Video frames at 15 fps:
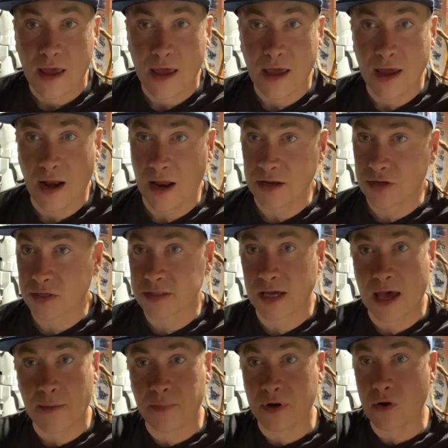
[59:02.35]
And I just
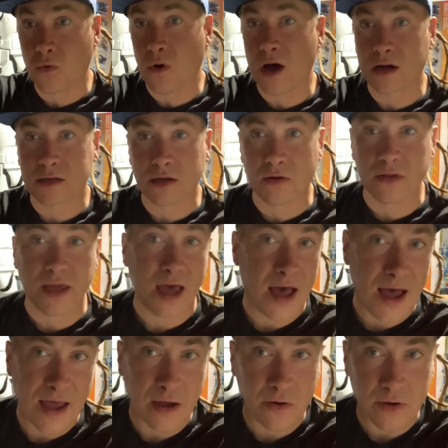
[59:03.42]
happened to walk down the
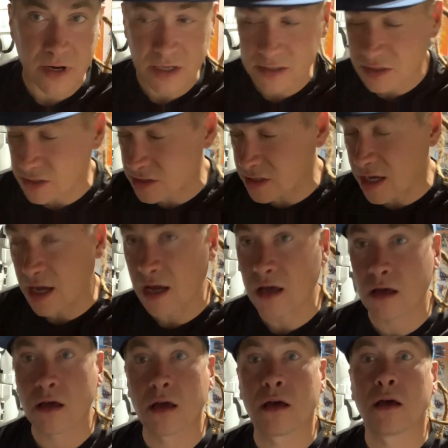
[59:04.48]
aisle and it's just like,
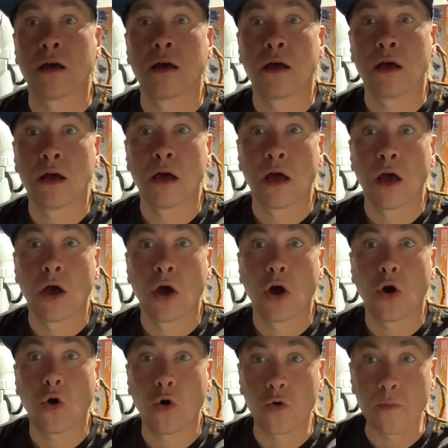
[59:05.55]

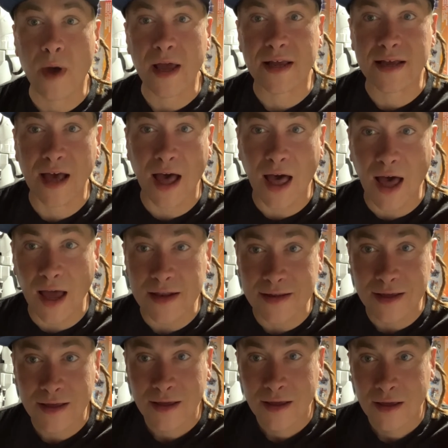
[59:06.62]
oh my God,
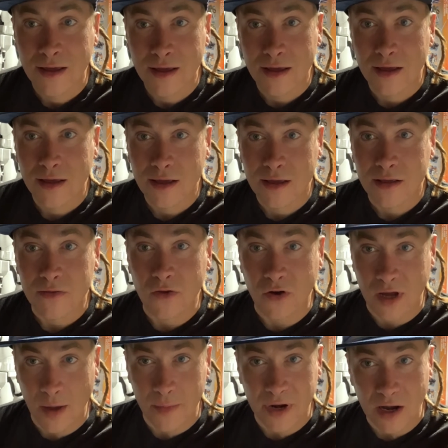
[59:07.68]
they're
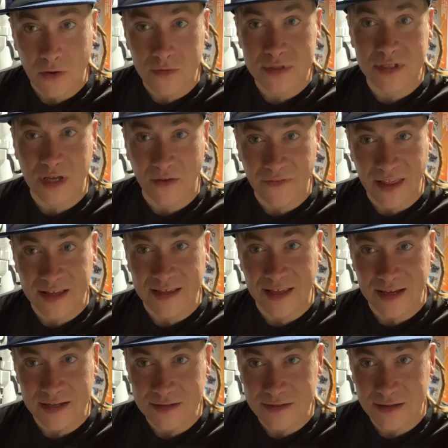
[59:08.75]
coming out with stuff like
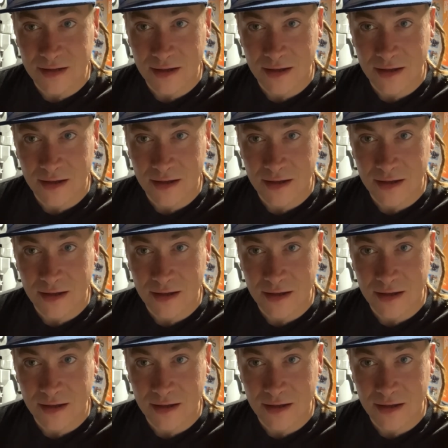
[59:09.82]
this.